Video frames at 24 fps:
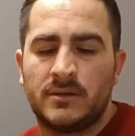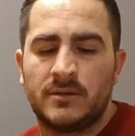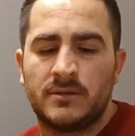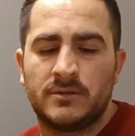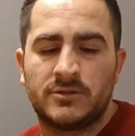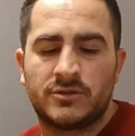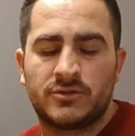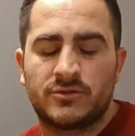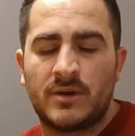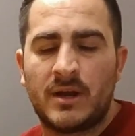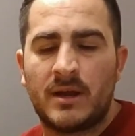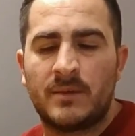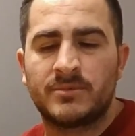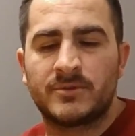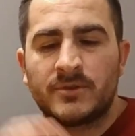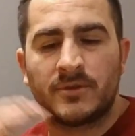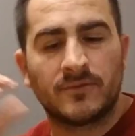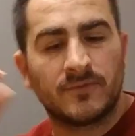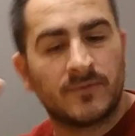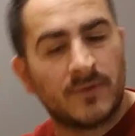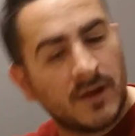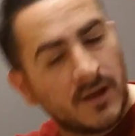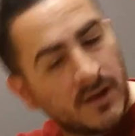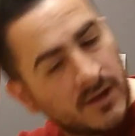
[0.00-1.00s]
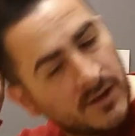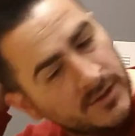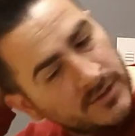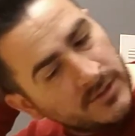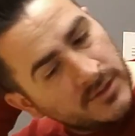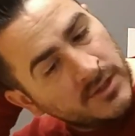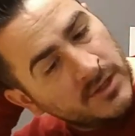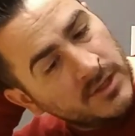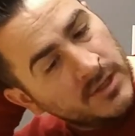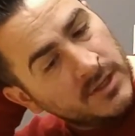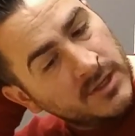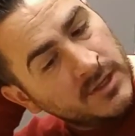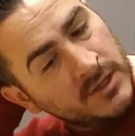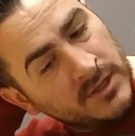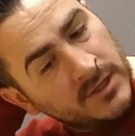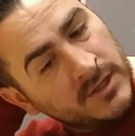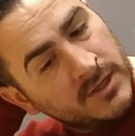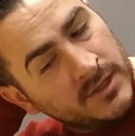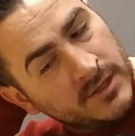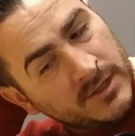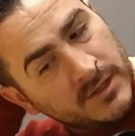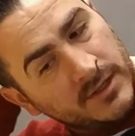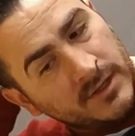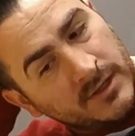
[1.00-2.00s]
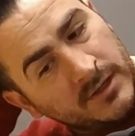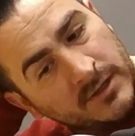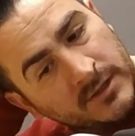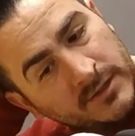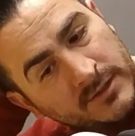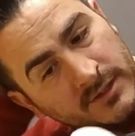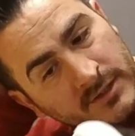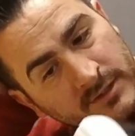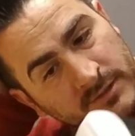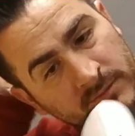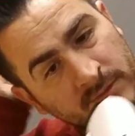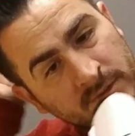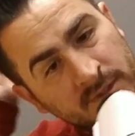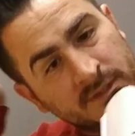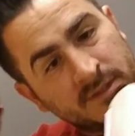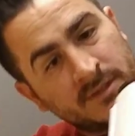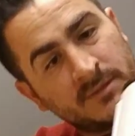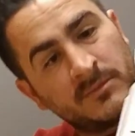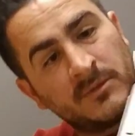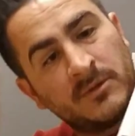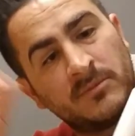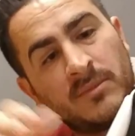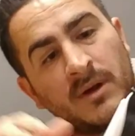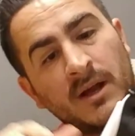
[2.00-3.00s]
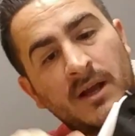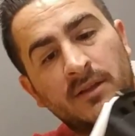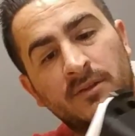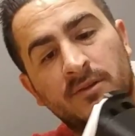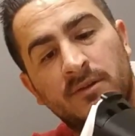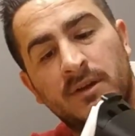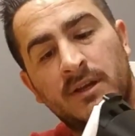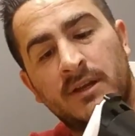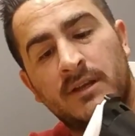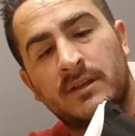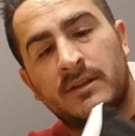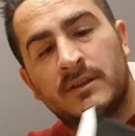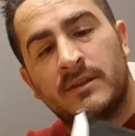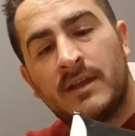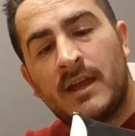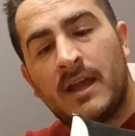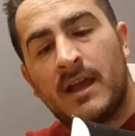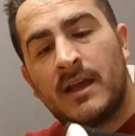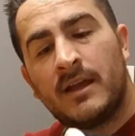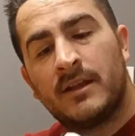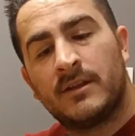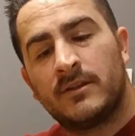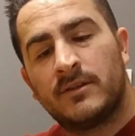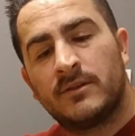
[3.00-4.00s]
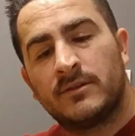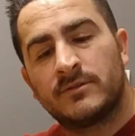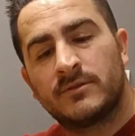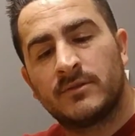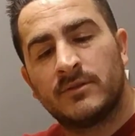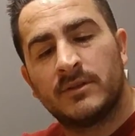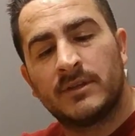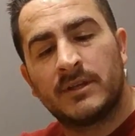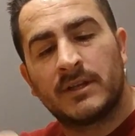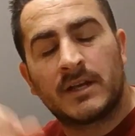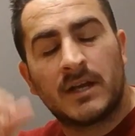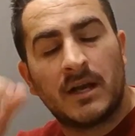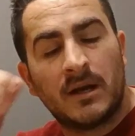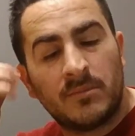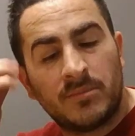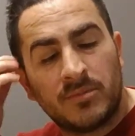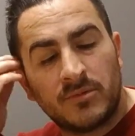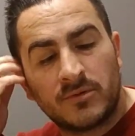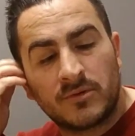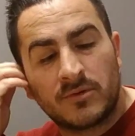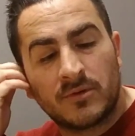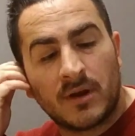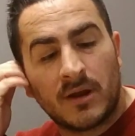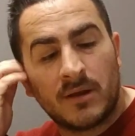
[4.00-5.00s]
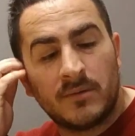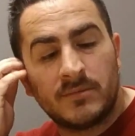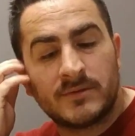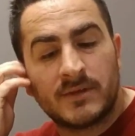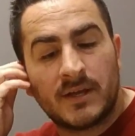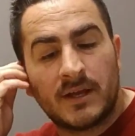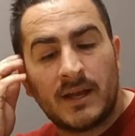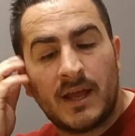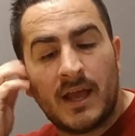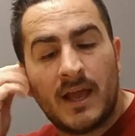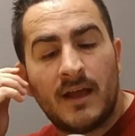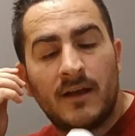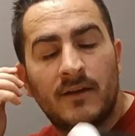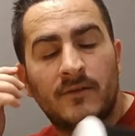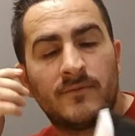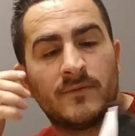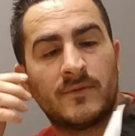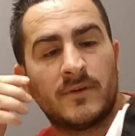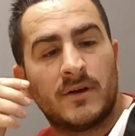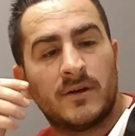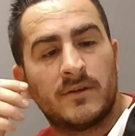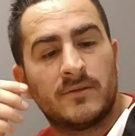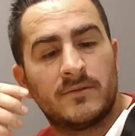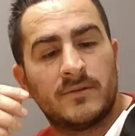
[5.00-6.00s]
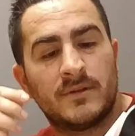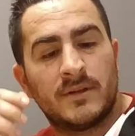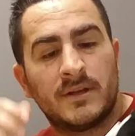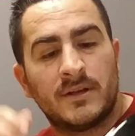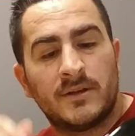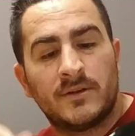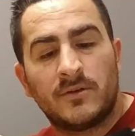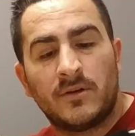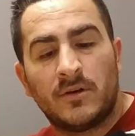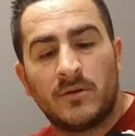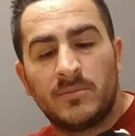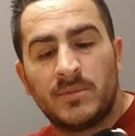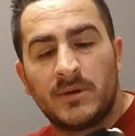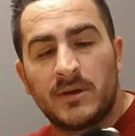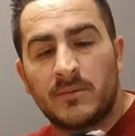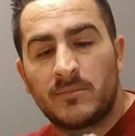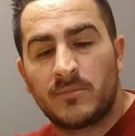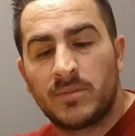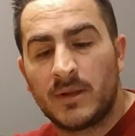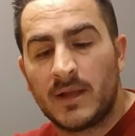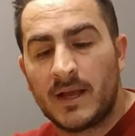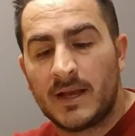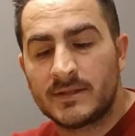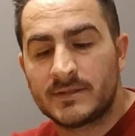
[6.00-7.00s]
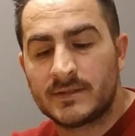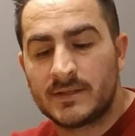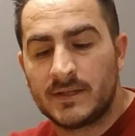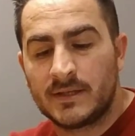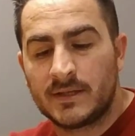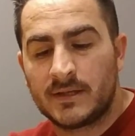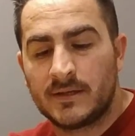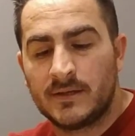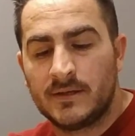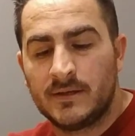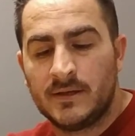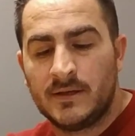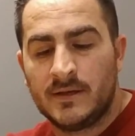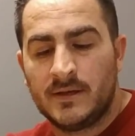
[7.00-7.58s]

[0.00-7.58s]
straps are fine. It doesn't really seem to bother any of that. There's only a couple gripes I'd have, other than it all being plastic.